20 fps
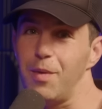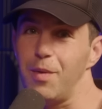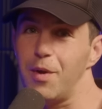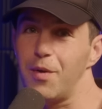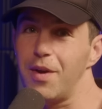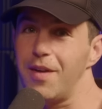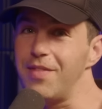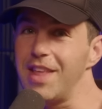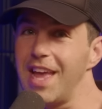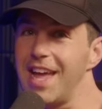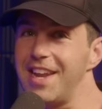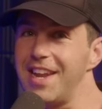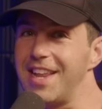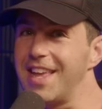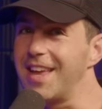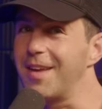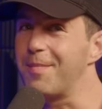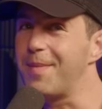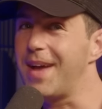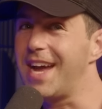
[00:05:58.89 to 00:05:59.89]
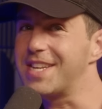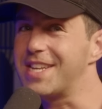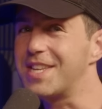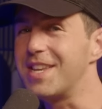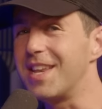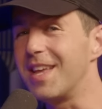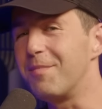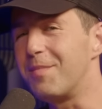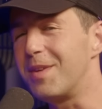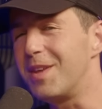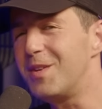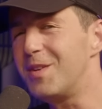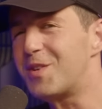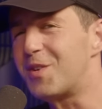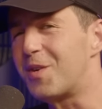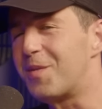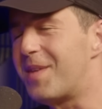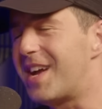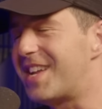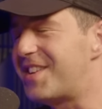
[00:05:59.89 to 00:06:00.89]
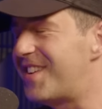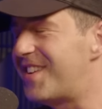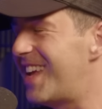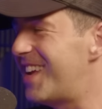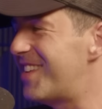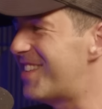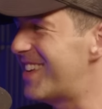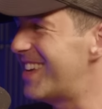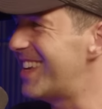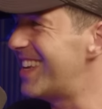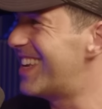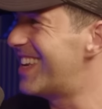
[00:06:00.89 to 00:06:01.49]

We don't have the editing capacity, but yeah. use your imagination.